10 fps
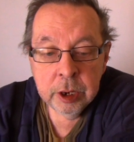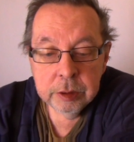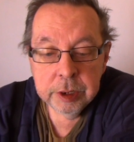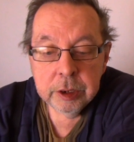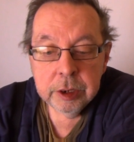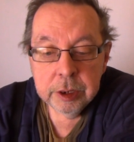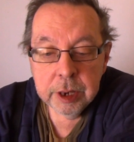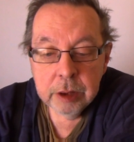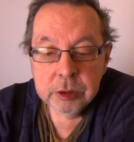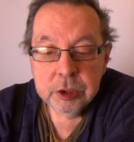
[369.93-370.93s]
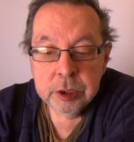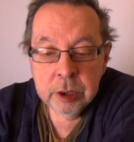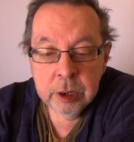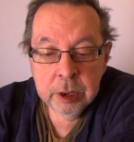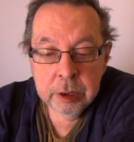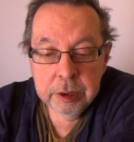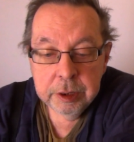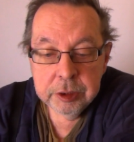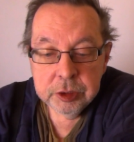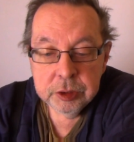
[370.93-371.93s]
Lincoln announced
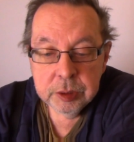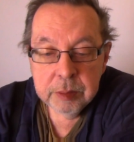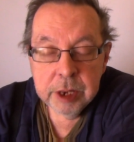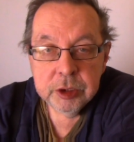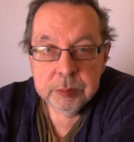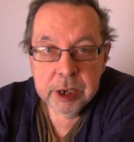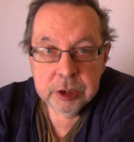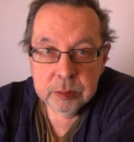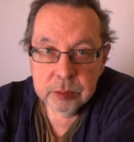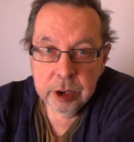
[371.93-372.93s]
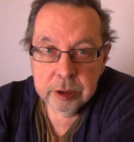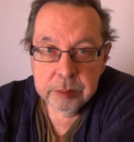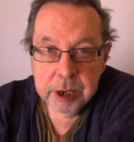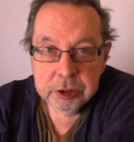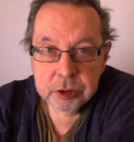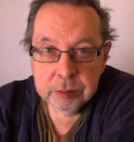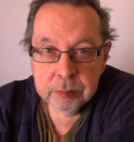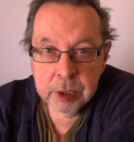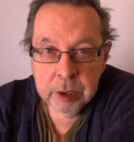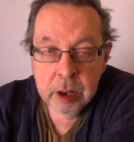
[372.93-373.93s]
his Emancipation Proclamation
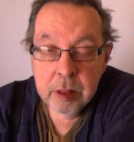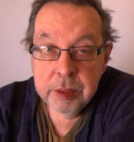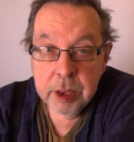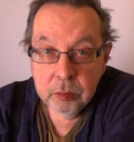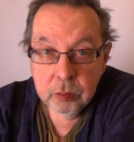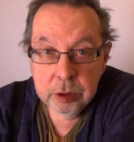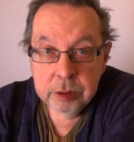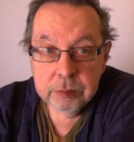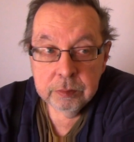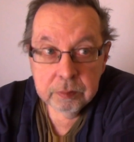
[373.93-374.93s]
that would